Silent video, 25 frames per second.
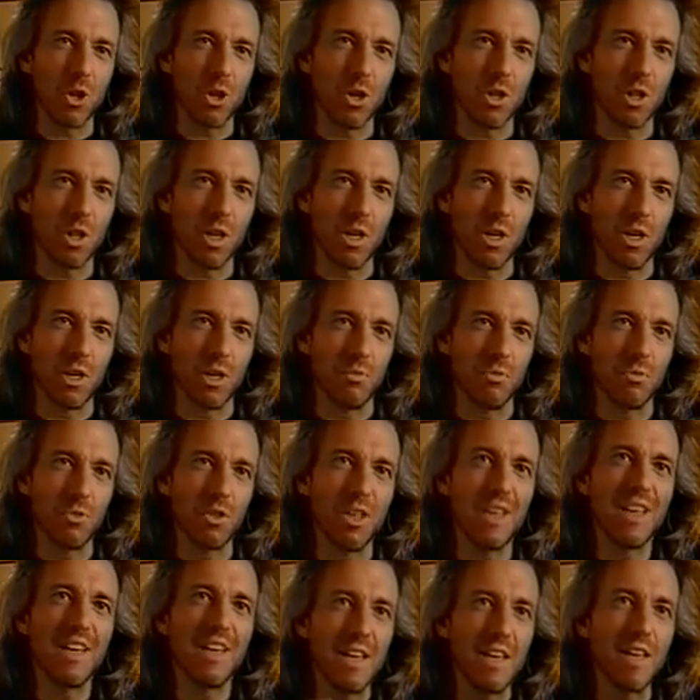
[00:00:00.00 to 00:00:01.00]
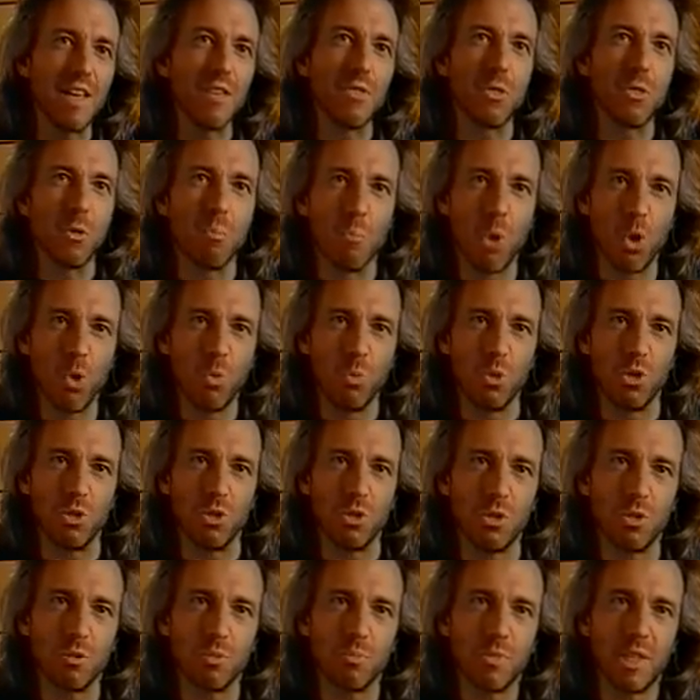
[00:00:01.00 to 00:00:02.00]
in our lives in the
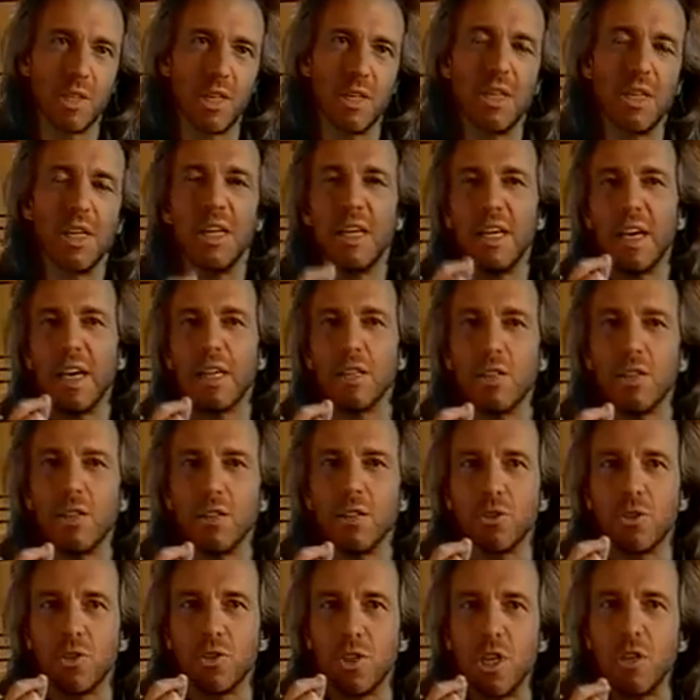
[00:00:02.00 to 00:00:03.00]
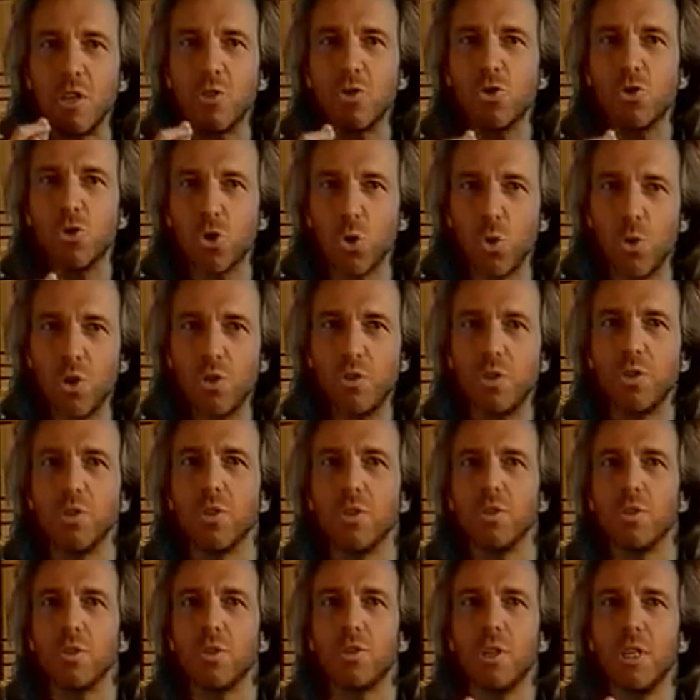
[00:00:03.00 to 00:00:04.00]
moment. And it is these
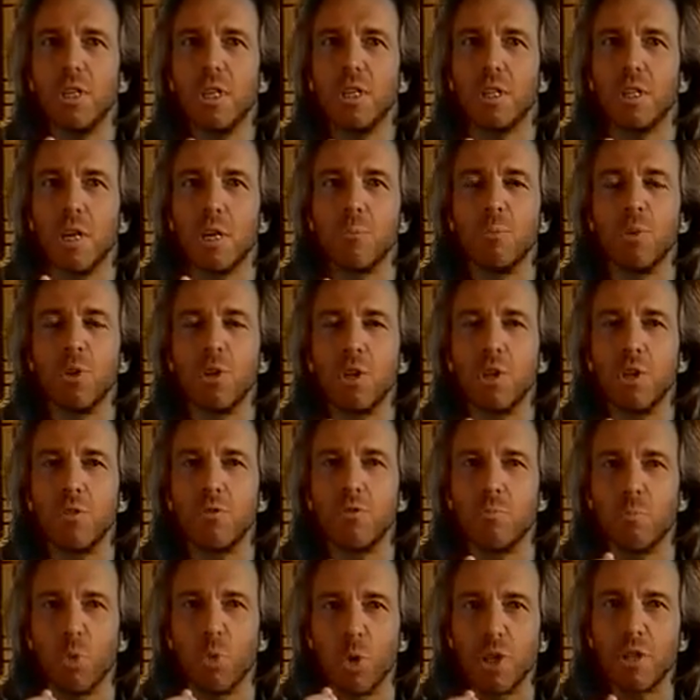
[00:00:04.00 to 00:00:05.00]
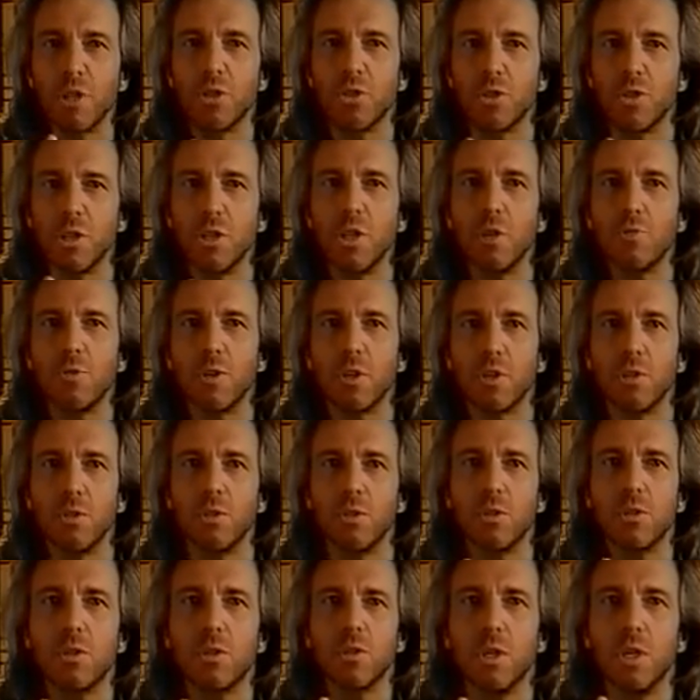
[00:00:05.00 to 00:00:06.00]
choices that I believe bring the
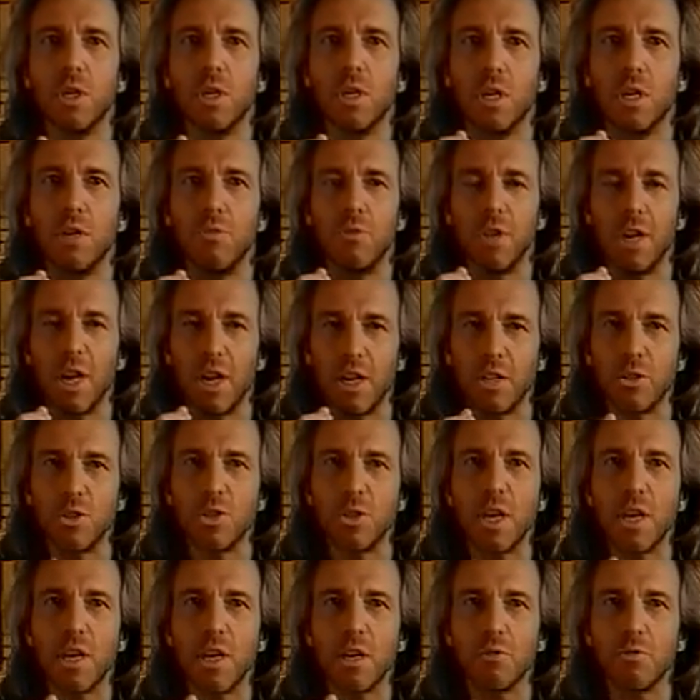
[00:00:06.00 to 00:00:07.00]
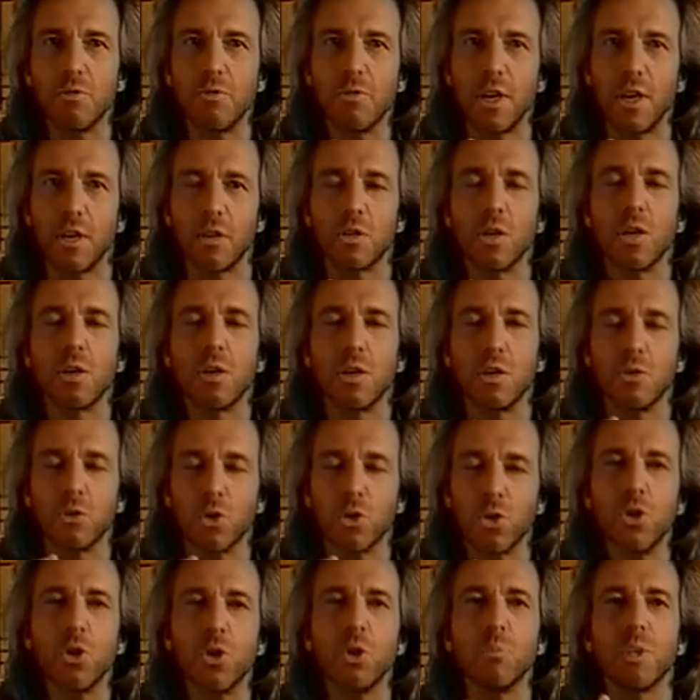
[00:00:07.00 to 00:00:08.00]
significance of the Isaiah effect, a
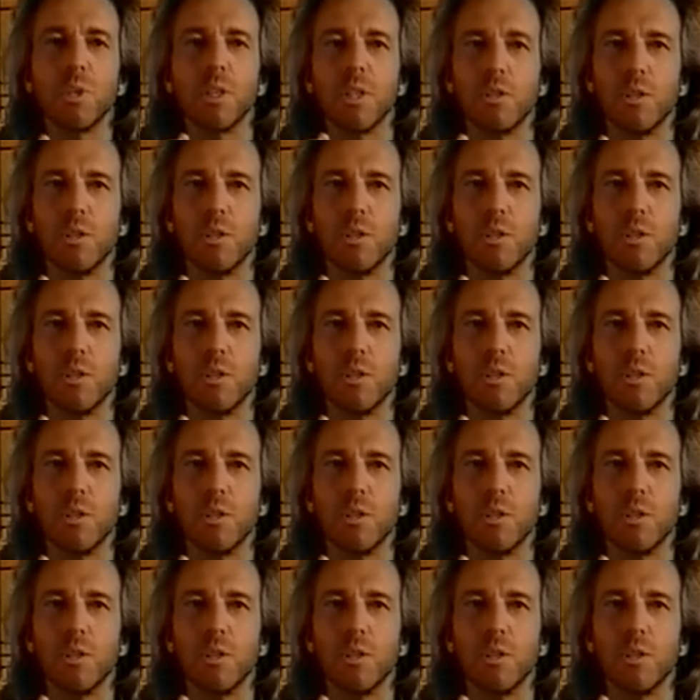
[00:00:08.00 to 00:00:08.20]
term